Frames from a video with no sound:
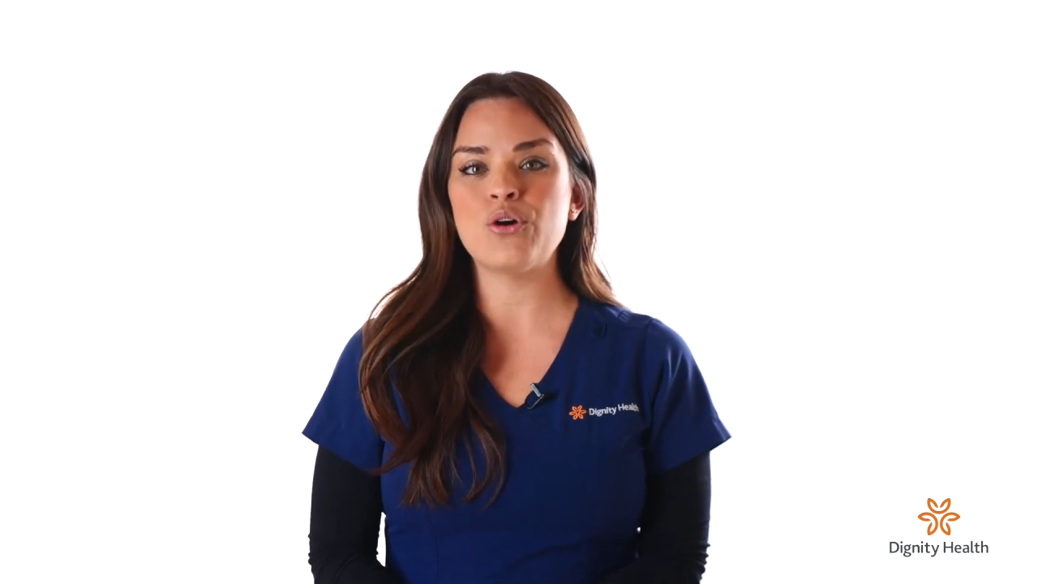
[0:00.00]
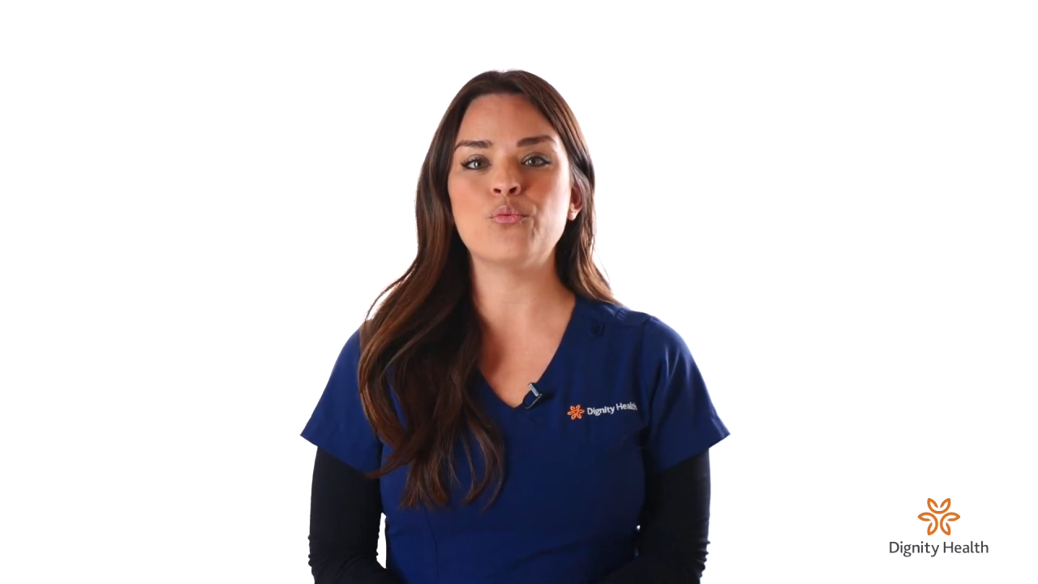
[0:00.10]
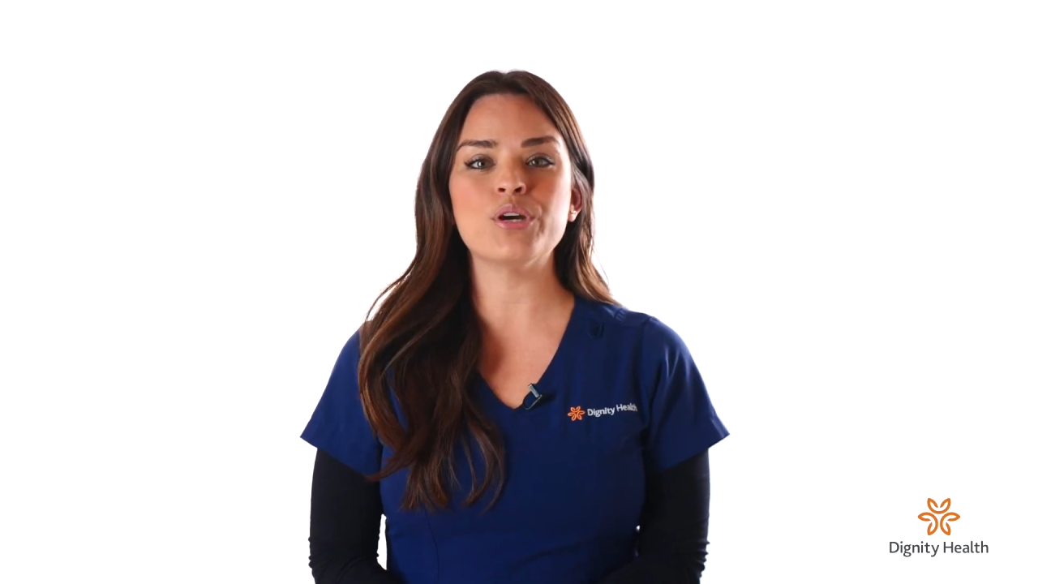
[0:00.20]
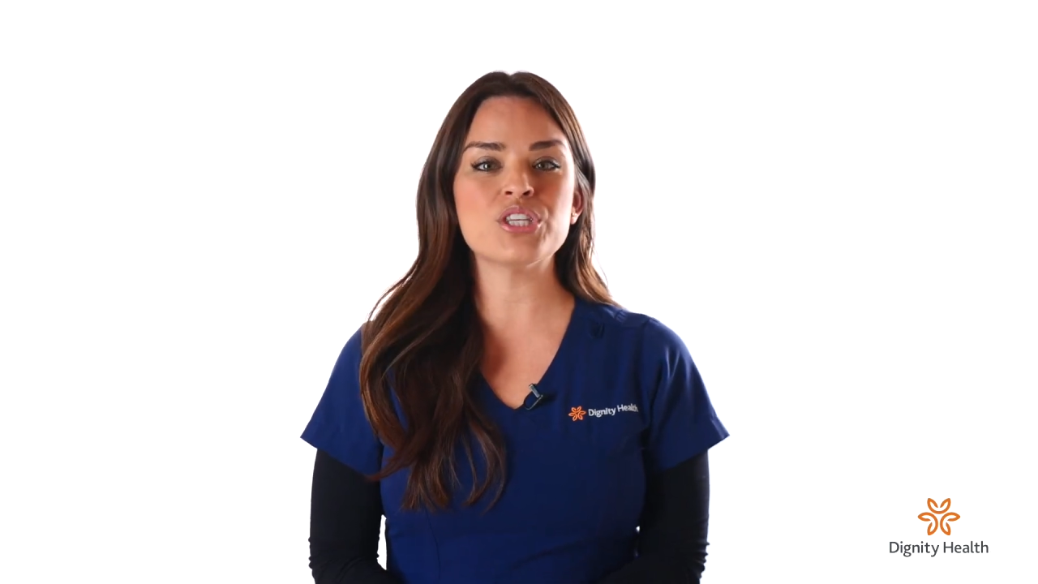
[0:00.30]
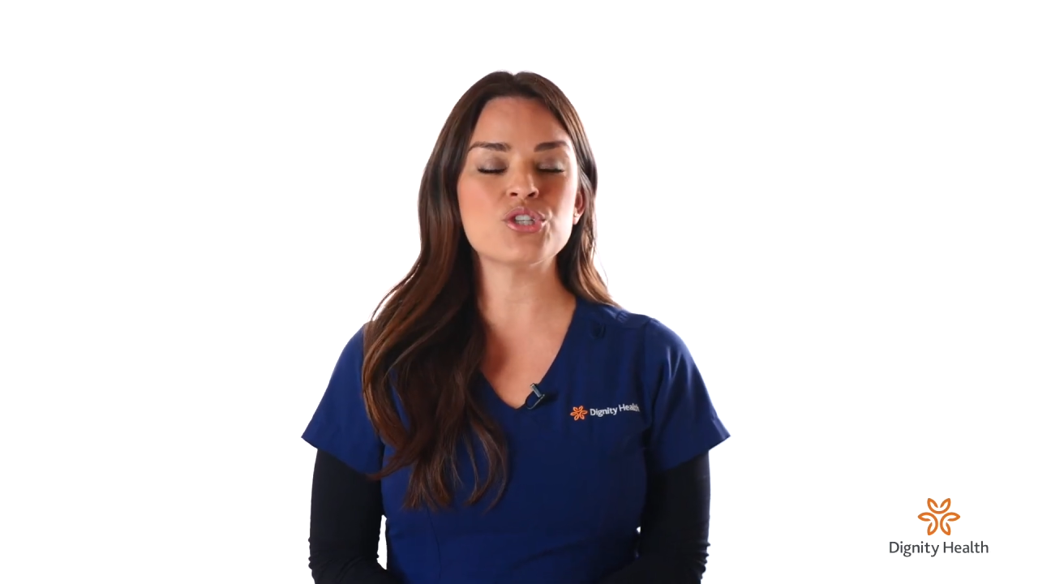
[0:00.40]

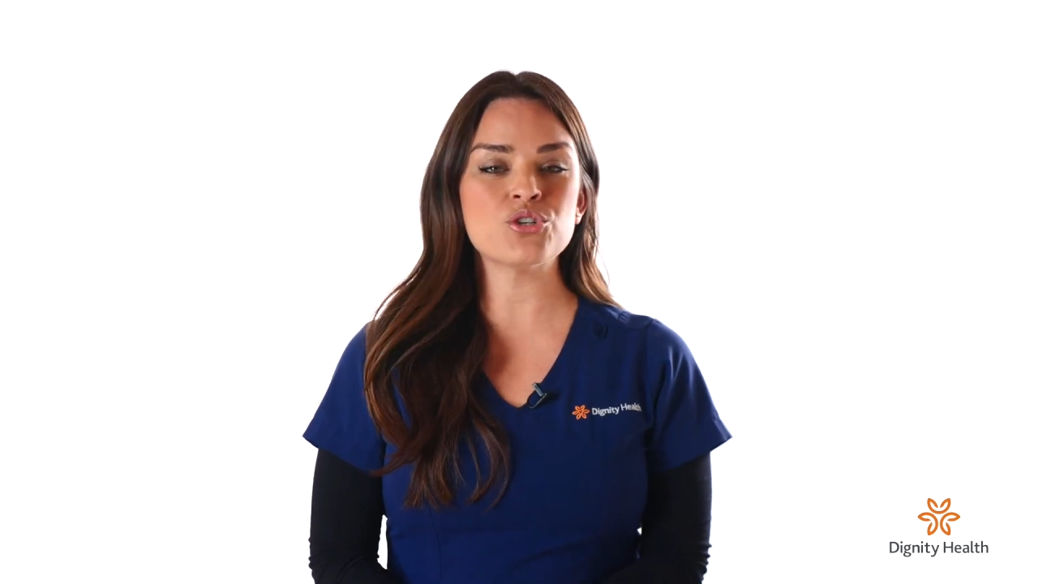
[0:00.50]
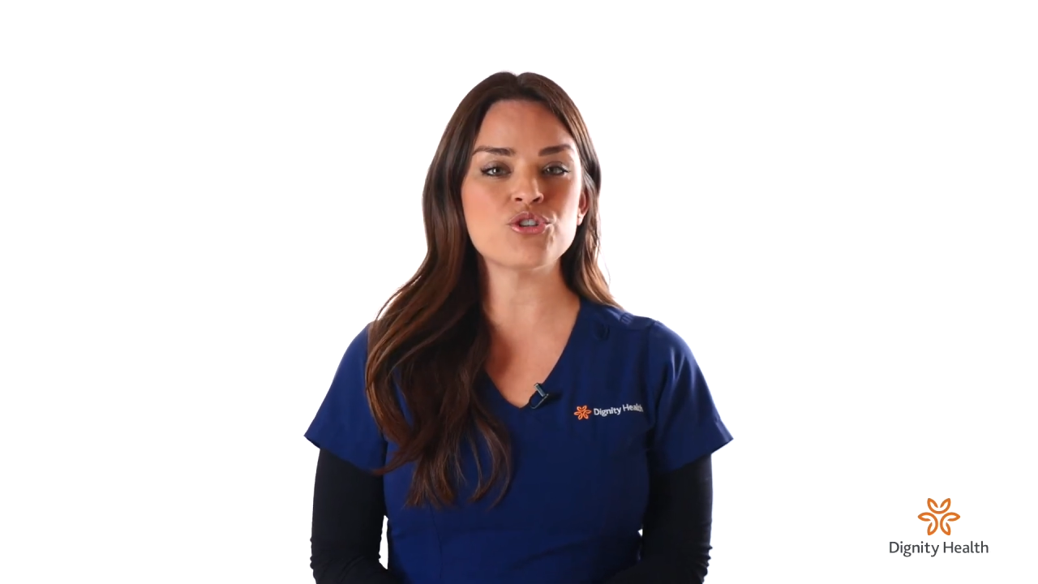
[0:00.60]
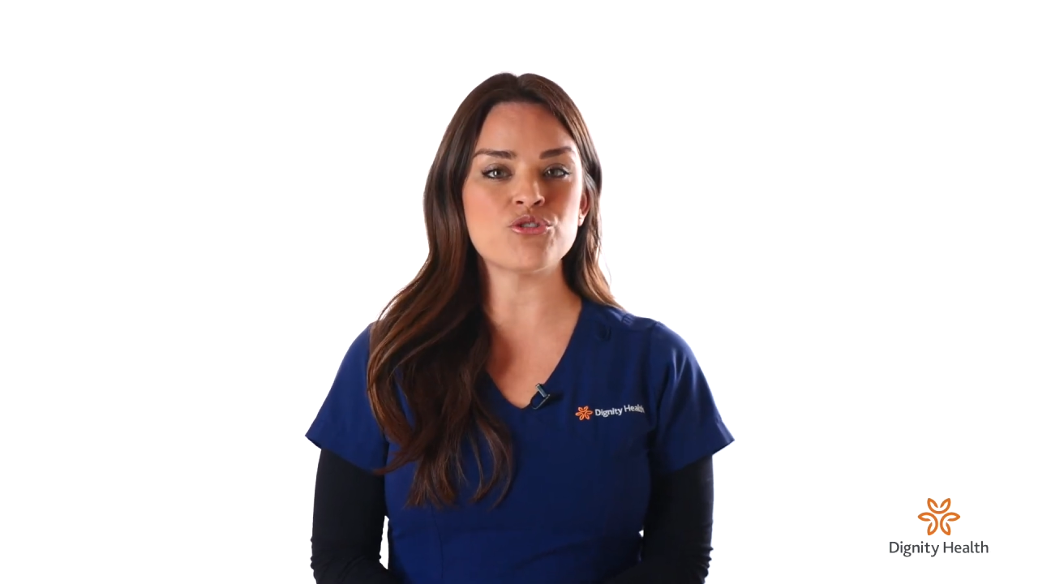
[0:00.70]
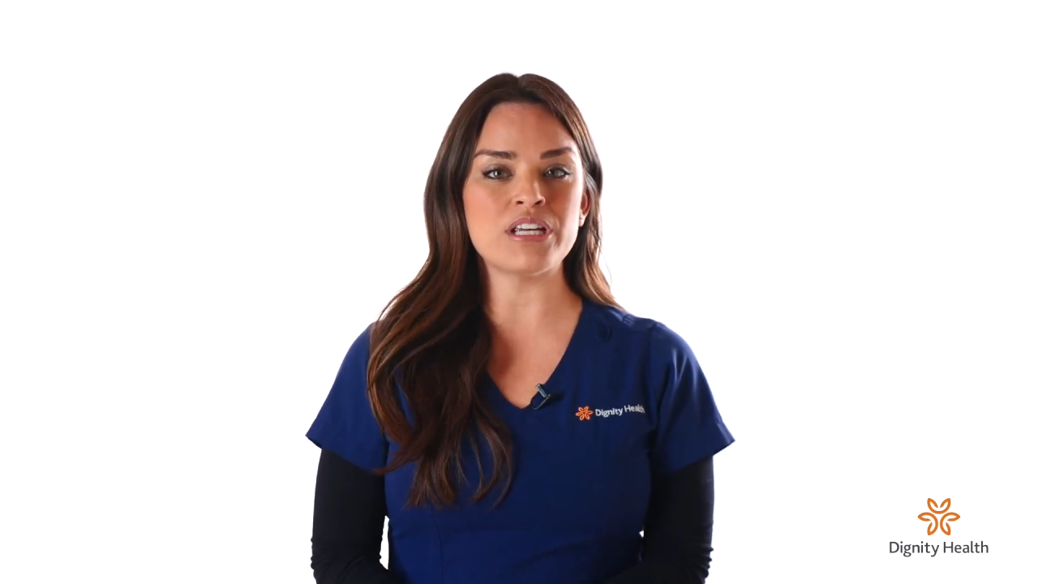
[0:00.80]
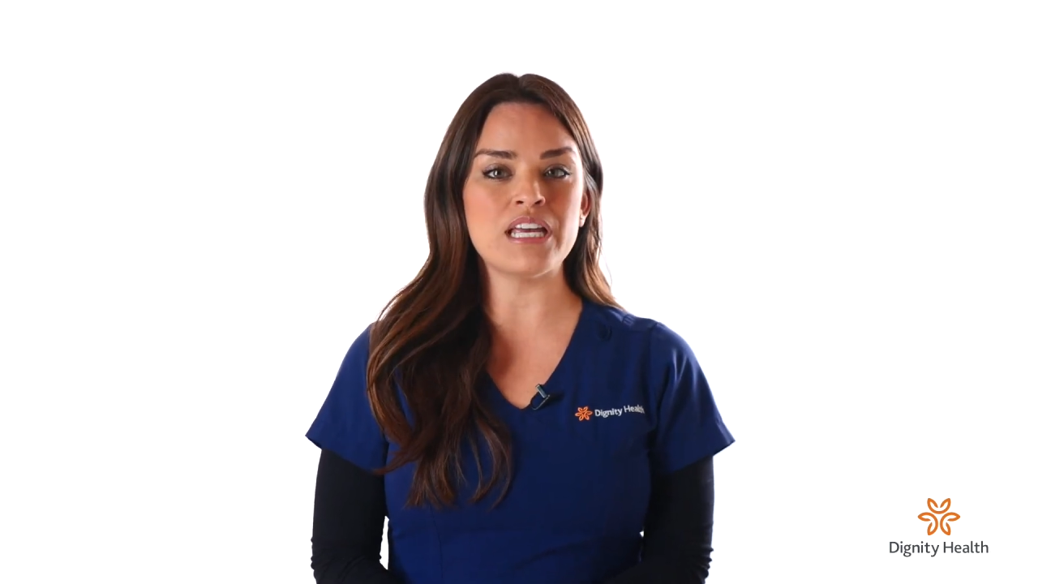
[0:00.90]
With
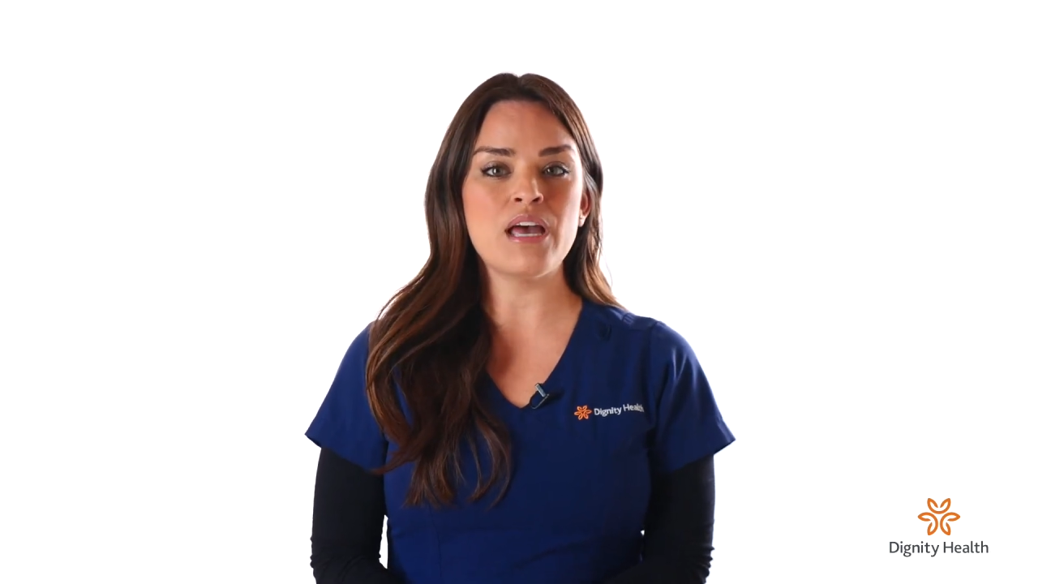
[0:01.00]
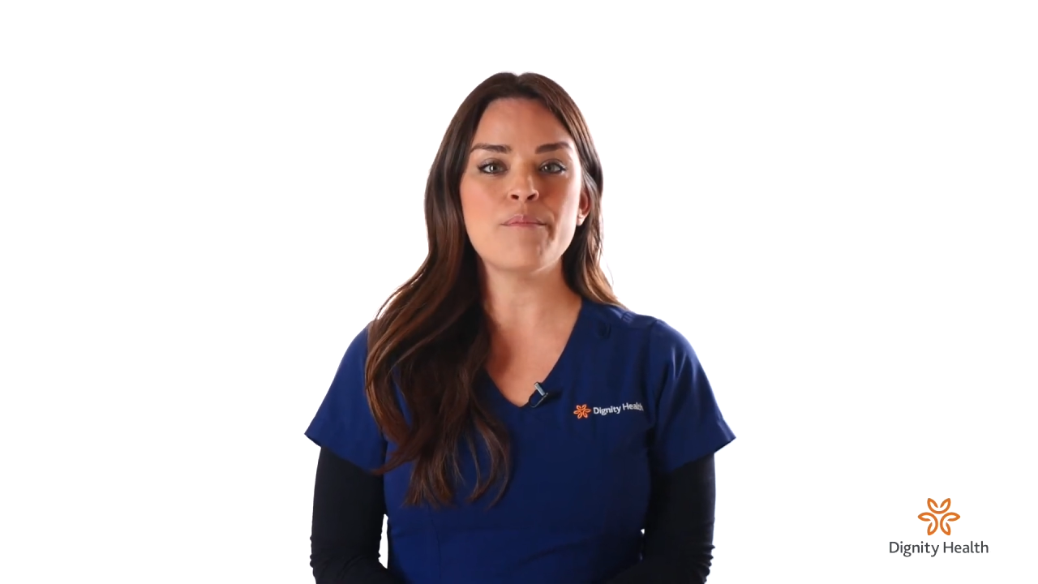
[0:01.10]
surgery,